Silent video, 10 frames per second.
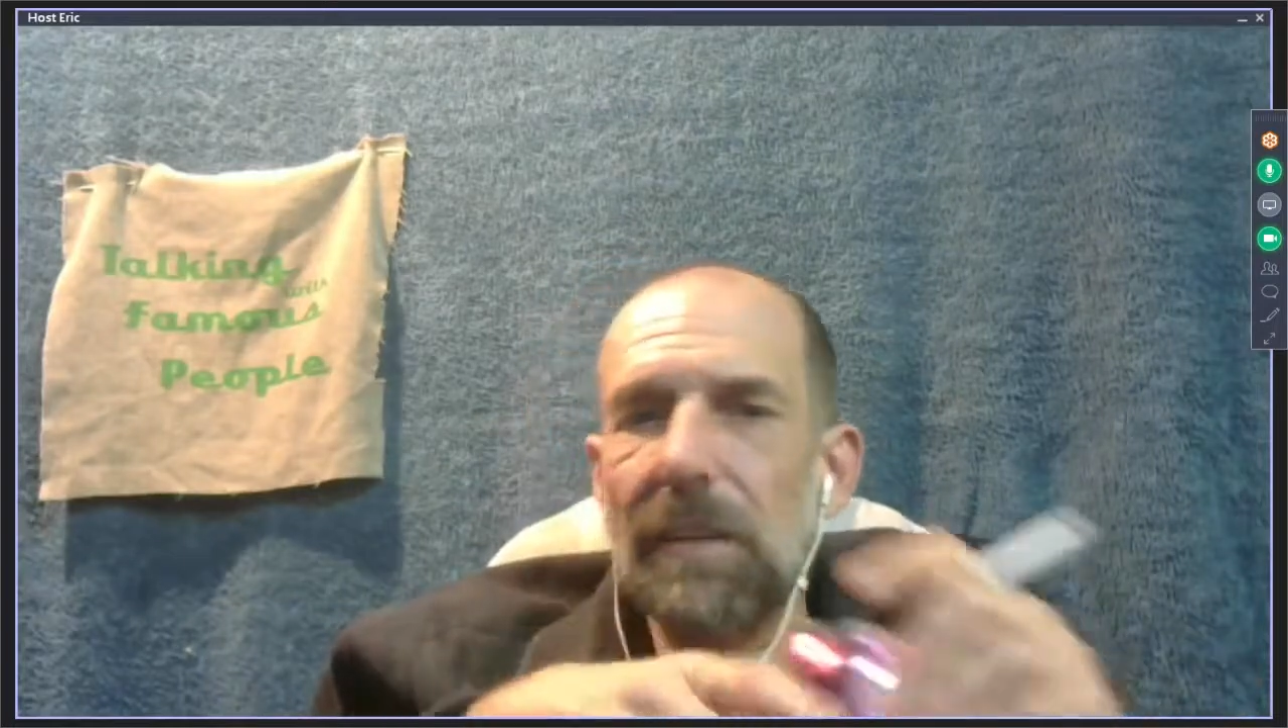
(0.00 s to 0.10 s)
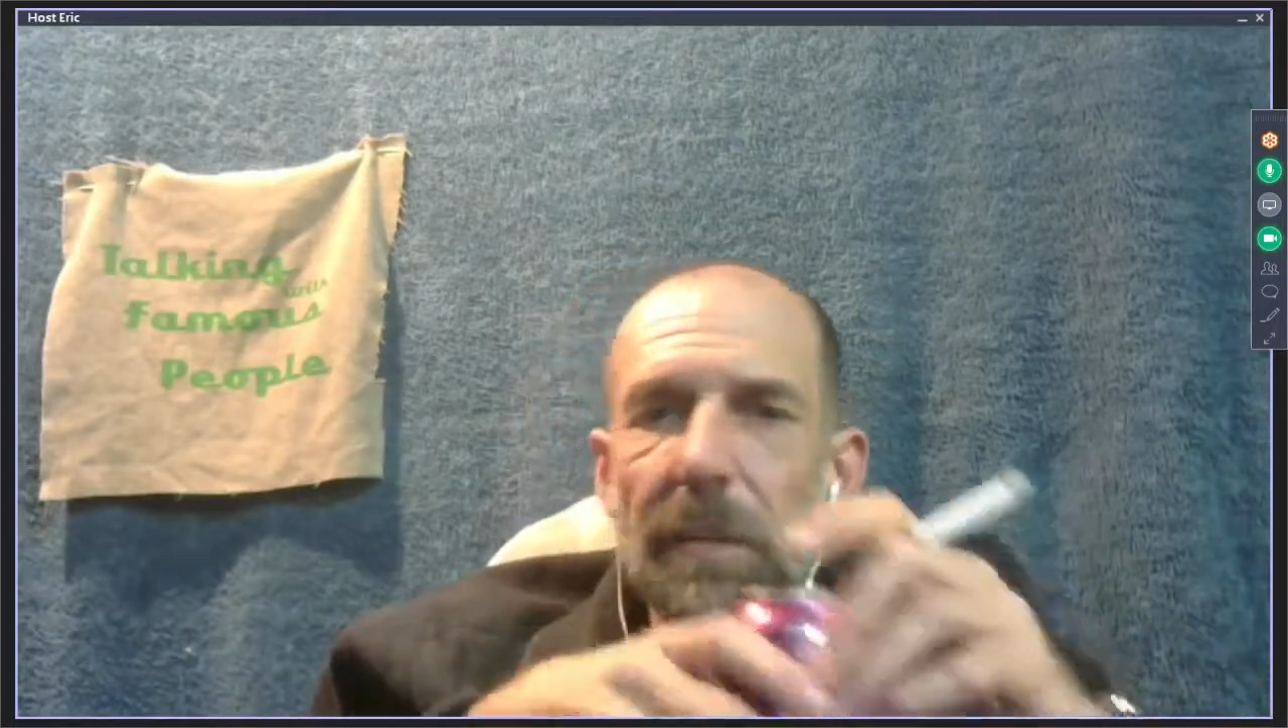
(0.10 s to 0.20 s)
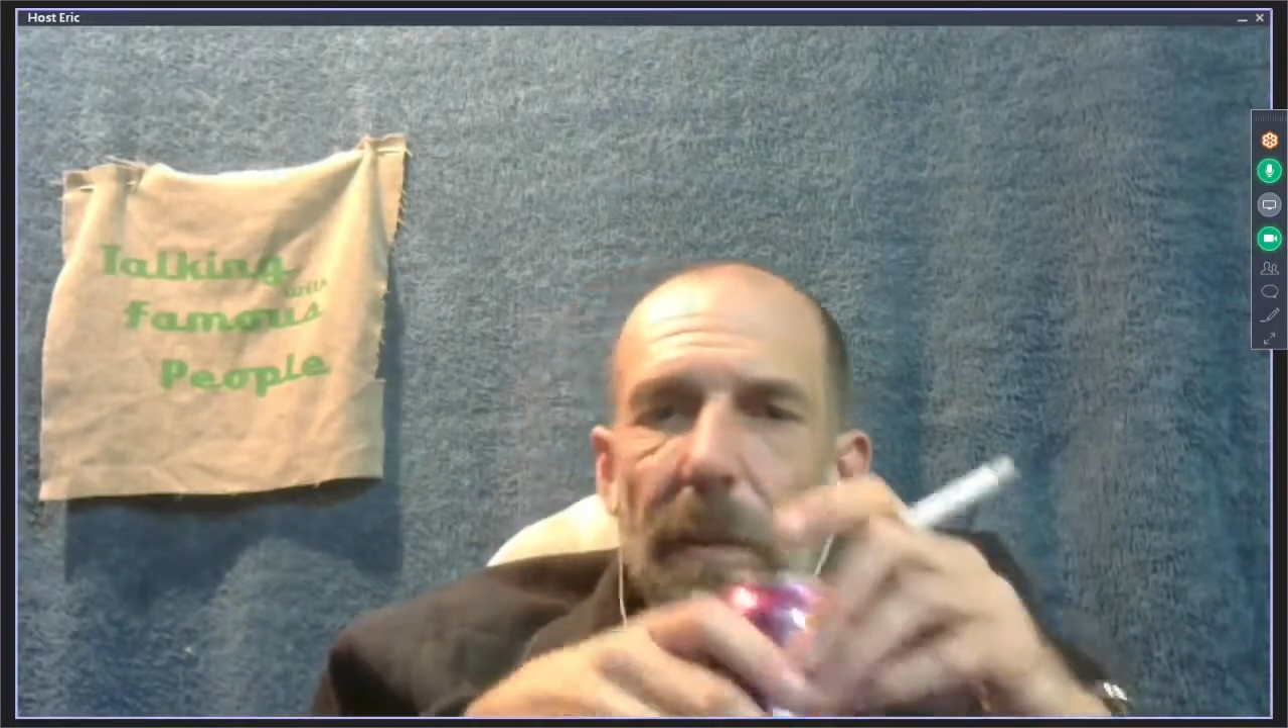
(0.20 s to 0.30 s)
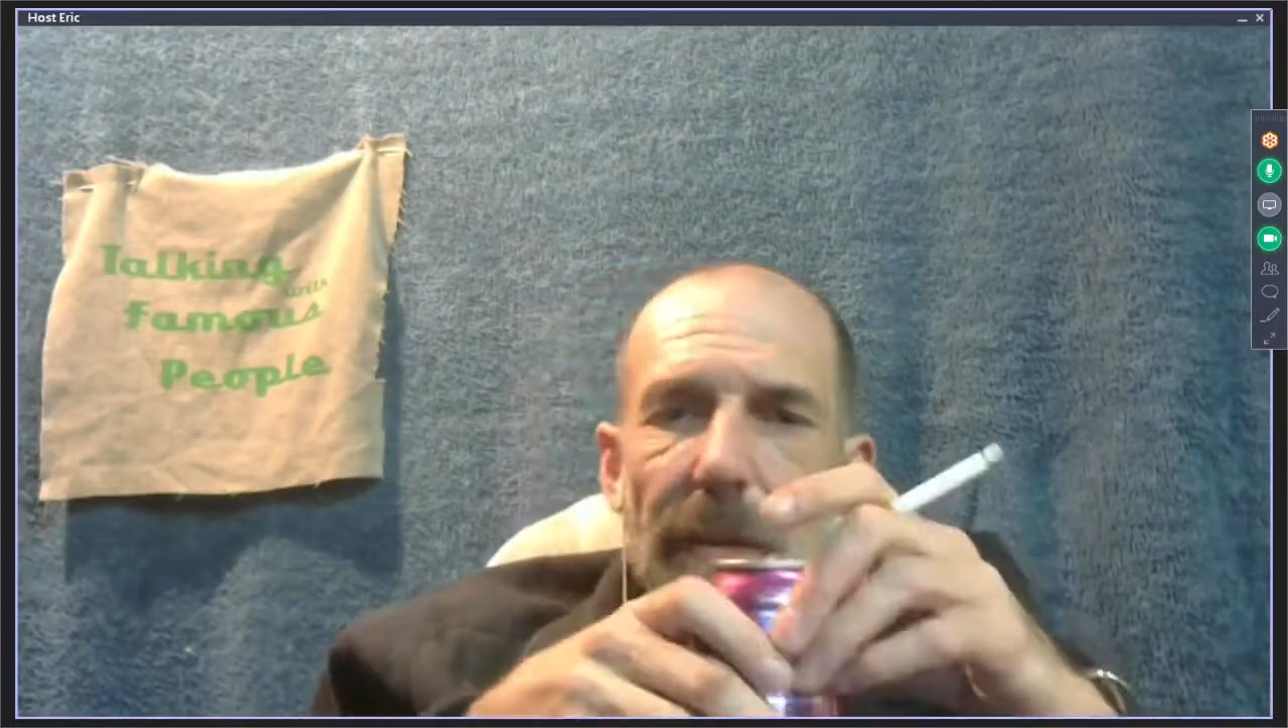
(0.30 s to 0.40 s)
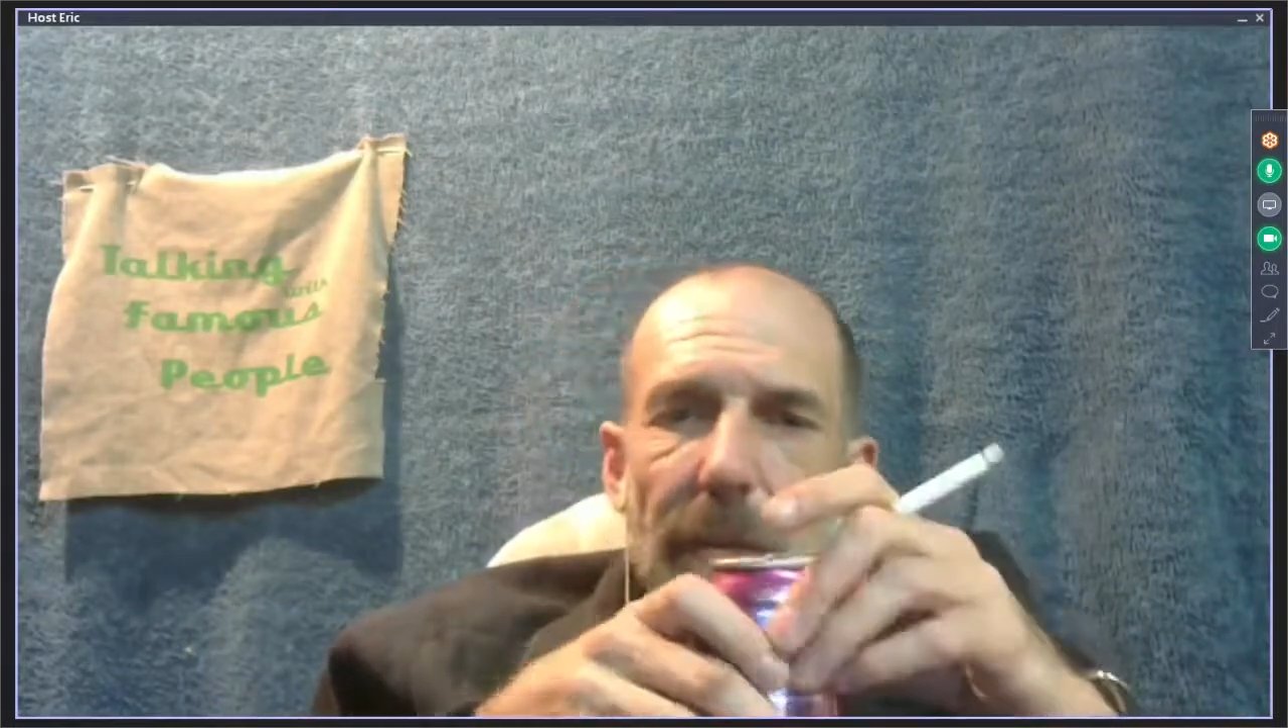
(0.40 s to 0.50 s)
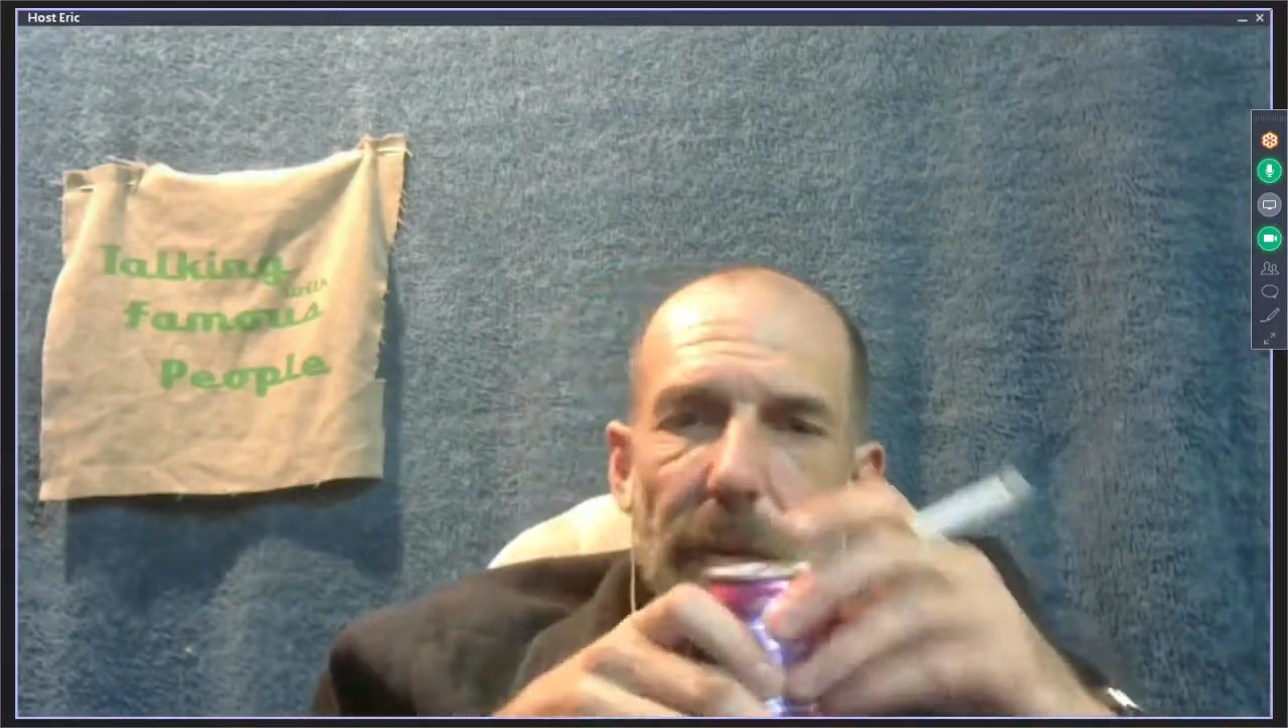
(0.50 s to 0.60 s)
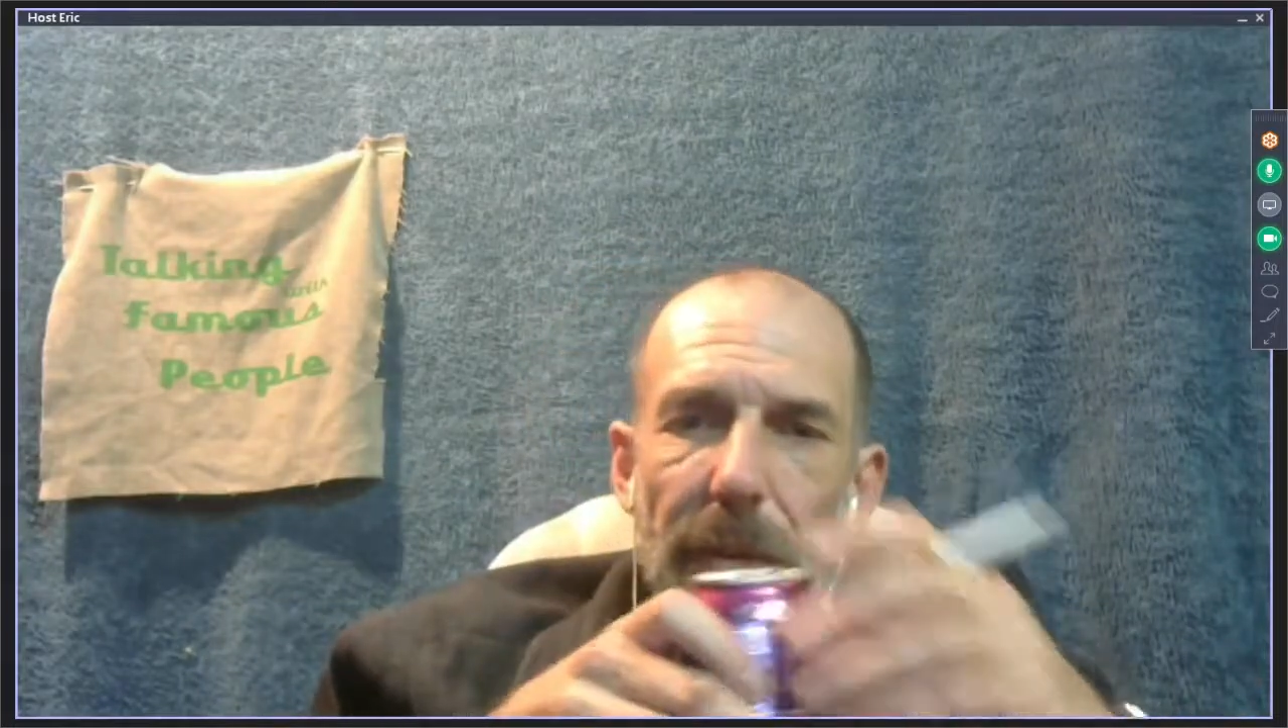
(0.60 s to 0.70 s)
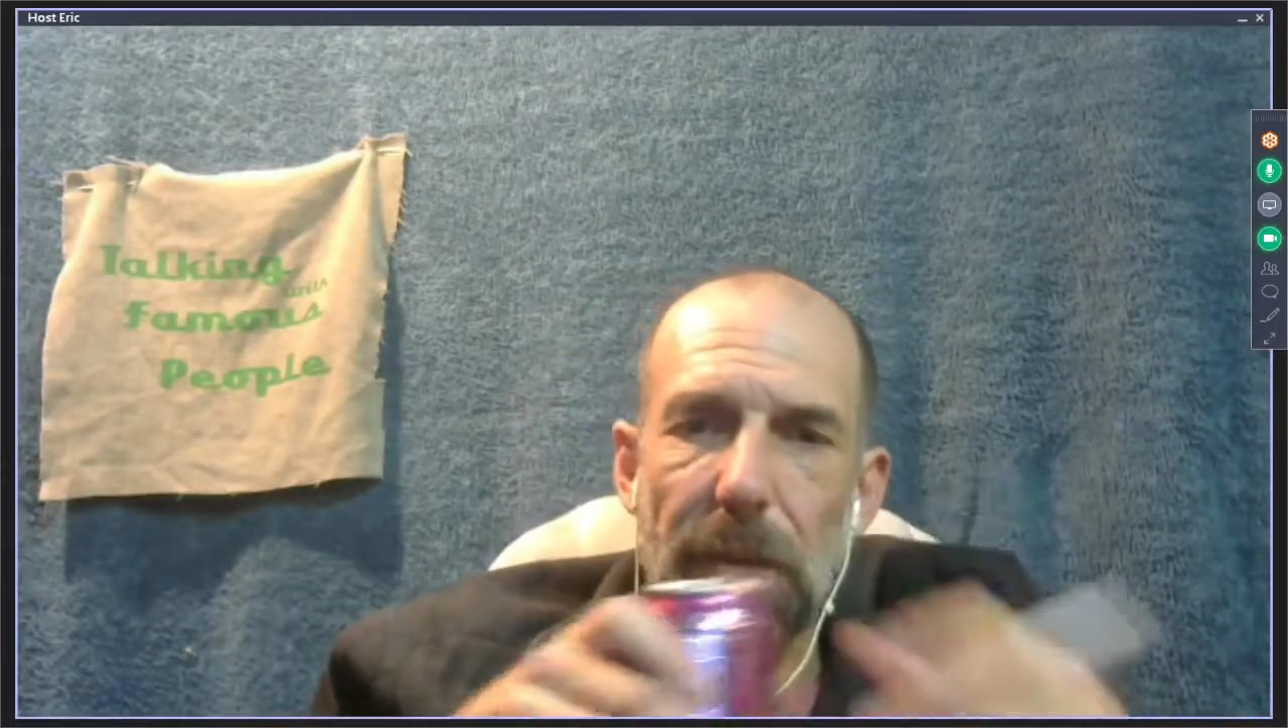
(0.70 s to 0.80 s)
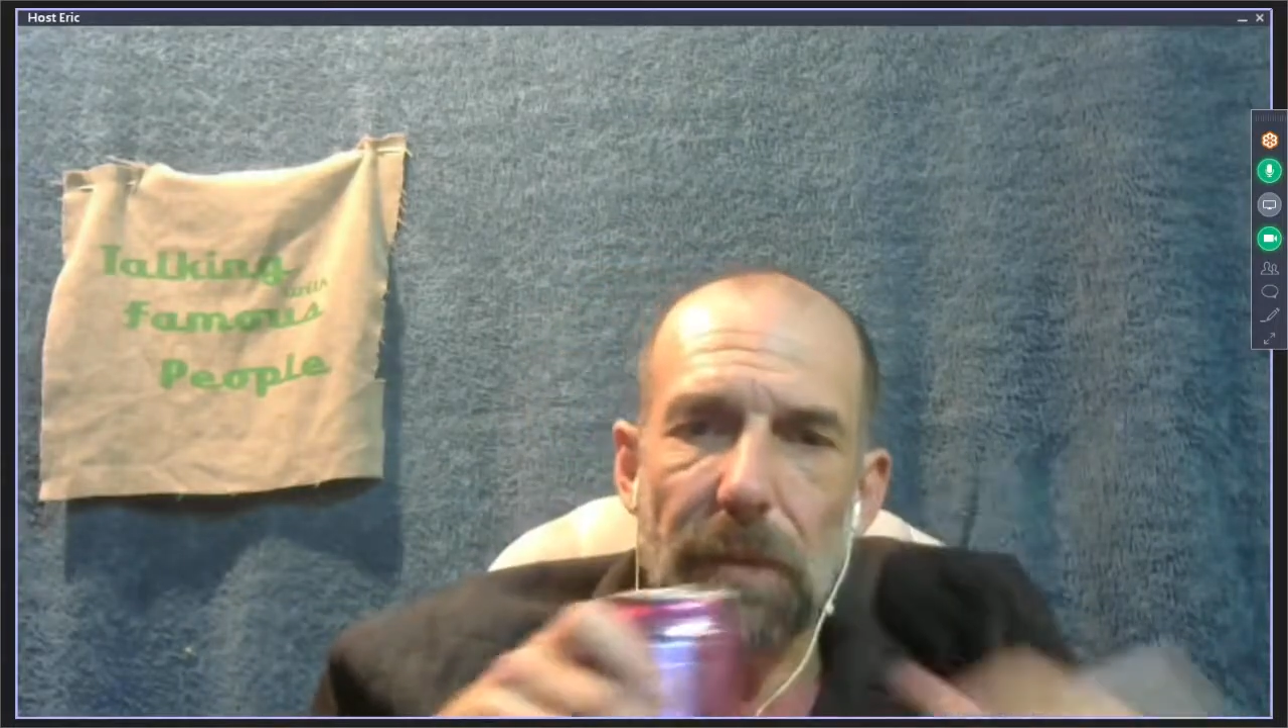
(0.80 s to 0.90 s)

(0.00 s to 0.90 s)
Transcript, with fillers: responsibility